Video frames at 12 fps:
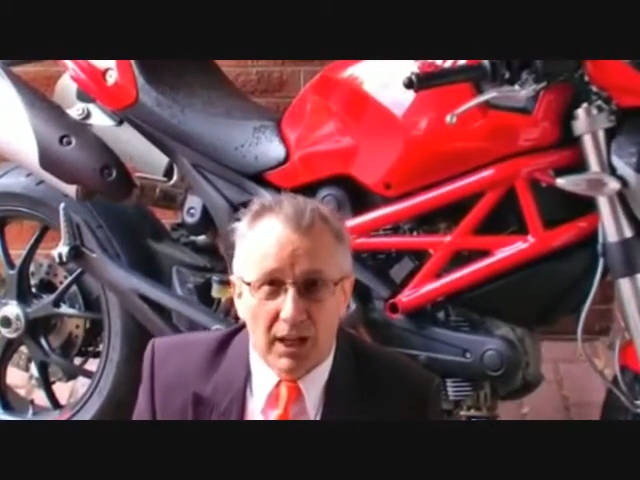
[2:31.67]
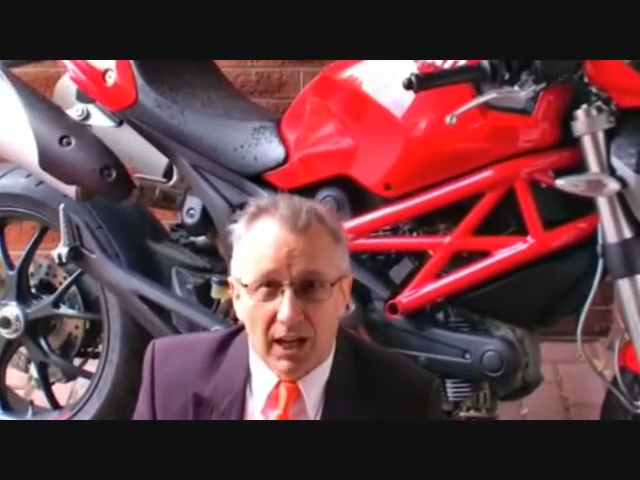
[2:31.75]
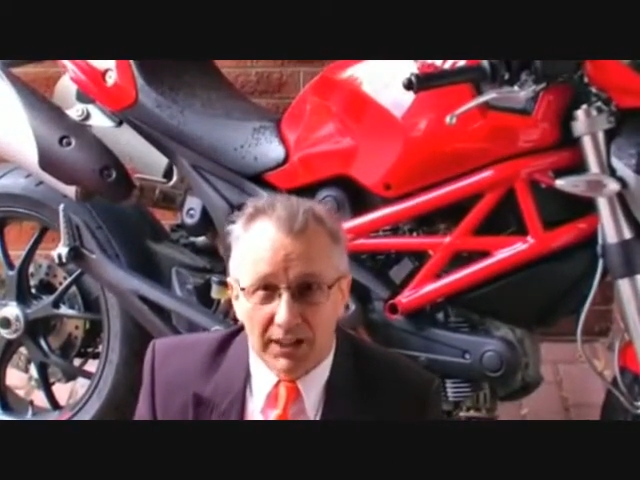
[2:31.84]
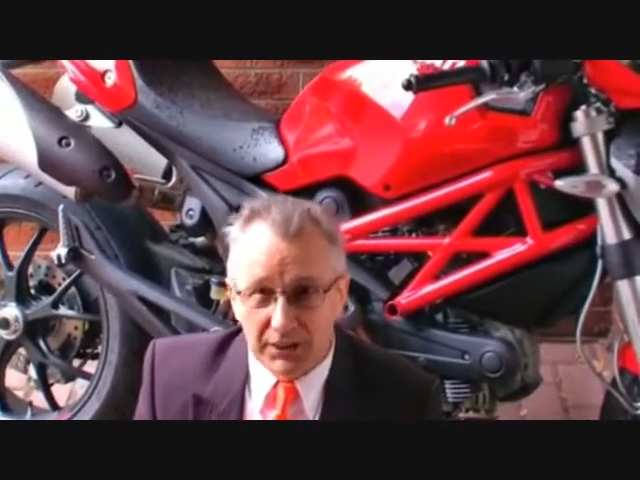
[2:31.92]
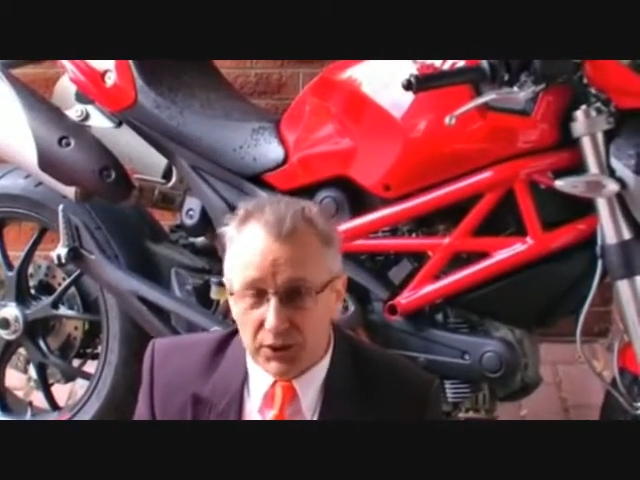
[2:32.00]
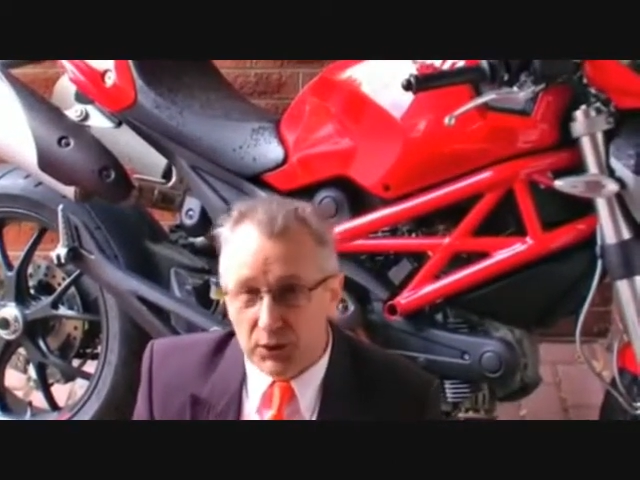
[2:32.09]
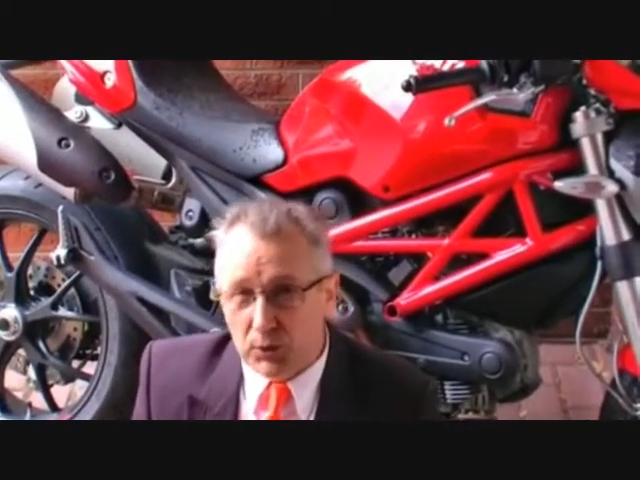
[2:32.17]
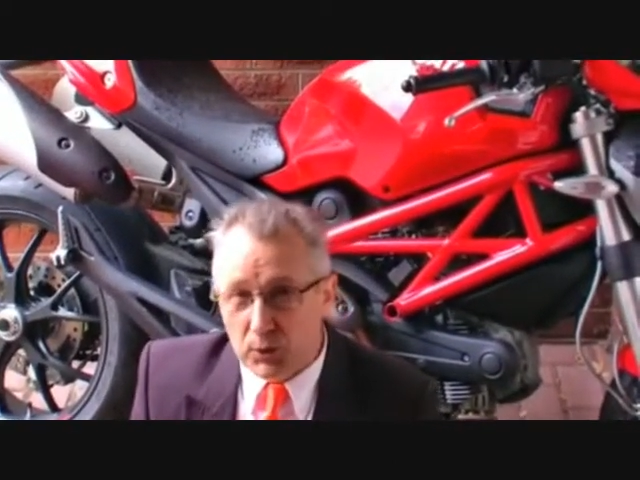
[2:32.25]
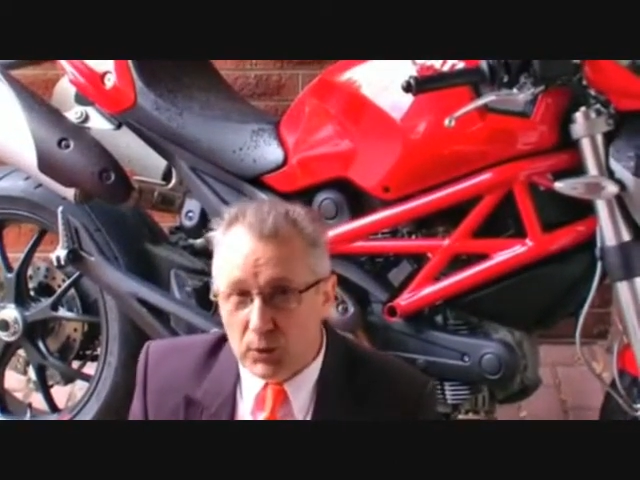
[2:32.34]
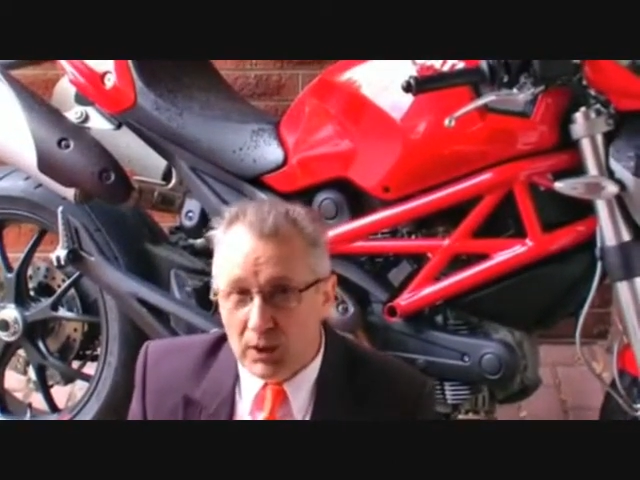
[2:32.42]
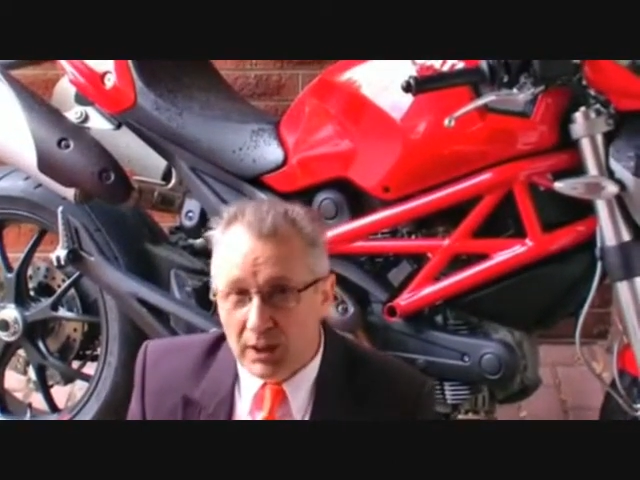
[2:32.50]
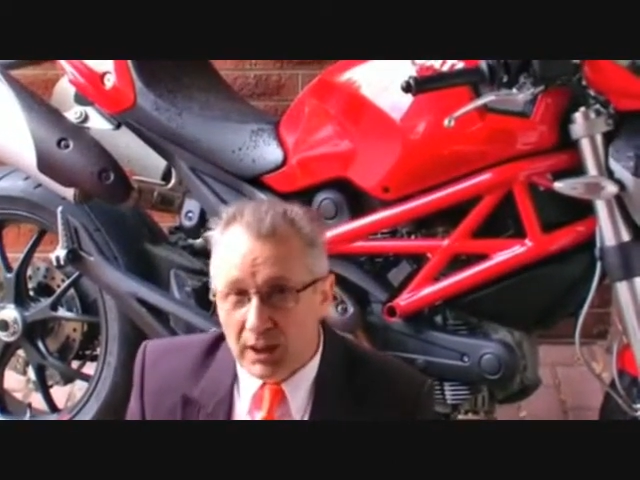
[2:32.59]
or 10
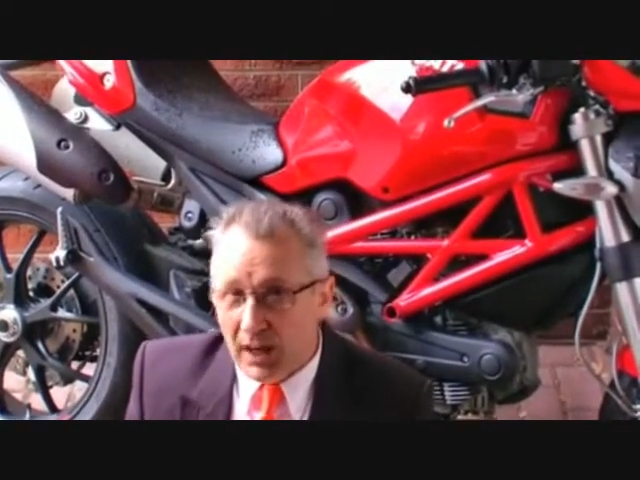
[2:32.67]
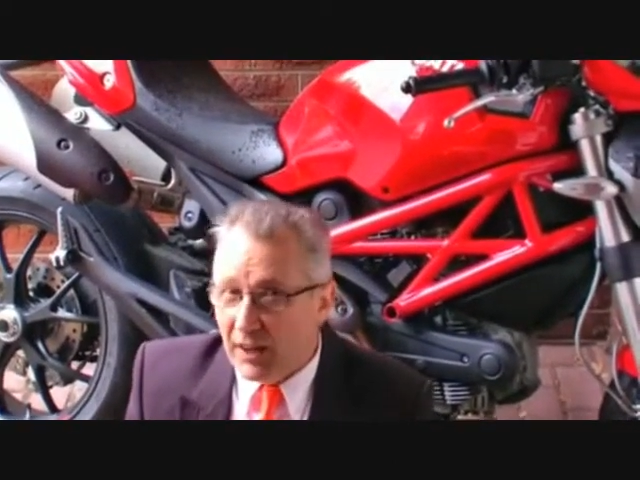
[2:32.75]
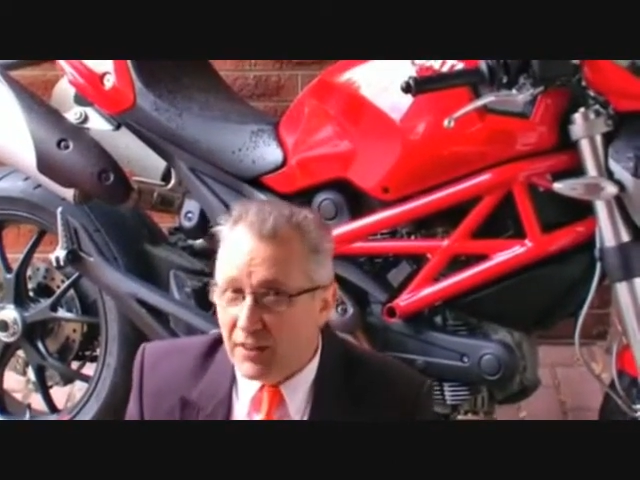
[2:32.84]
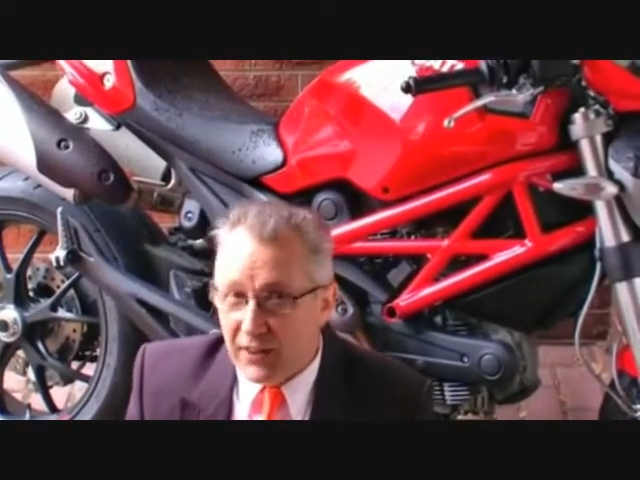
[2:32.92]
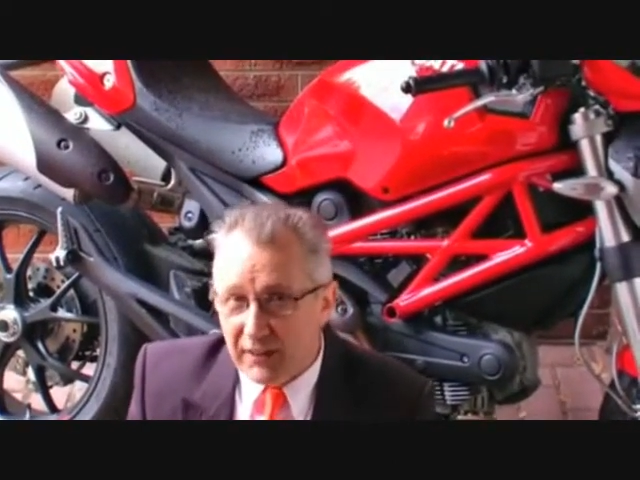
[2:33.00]
people choose